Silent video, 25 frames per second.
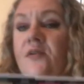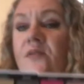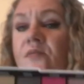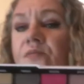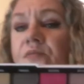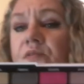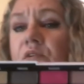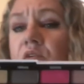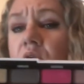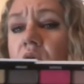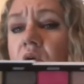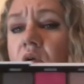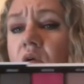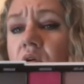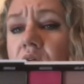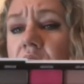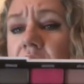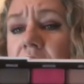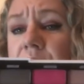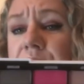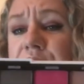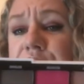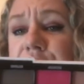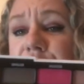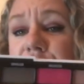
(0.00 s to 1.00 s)
They're all
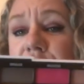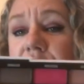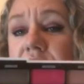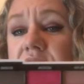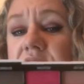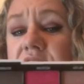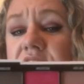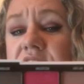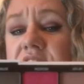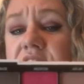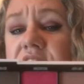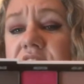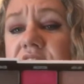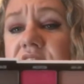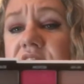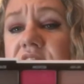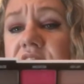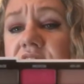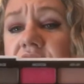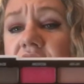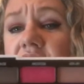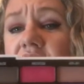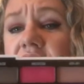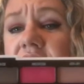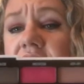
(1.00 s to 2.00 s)
absolutely
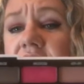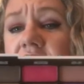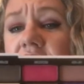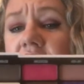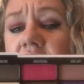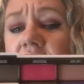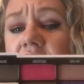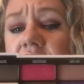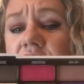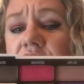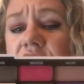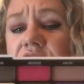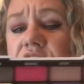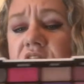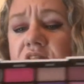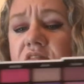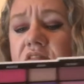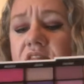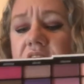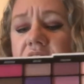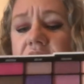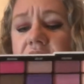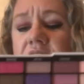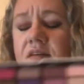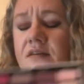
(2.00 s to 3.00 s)
stunning colours, aren't
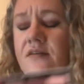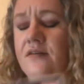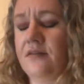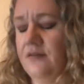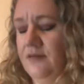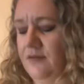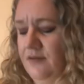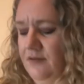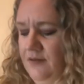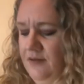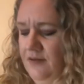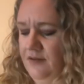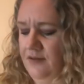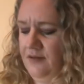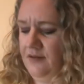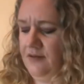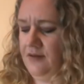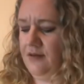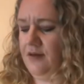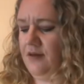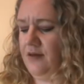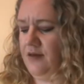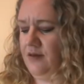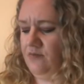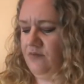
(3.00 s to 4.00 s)
they?
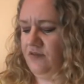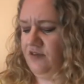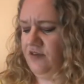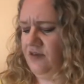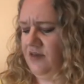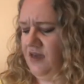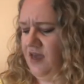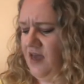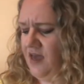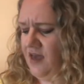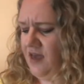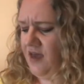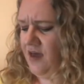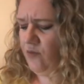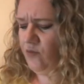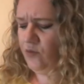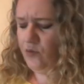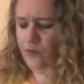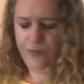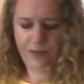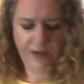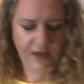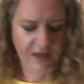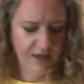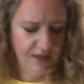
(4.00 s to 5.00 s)
So yeah, I will
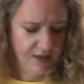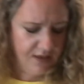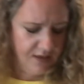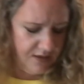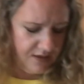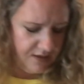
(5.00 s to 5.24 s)
be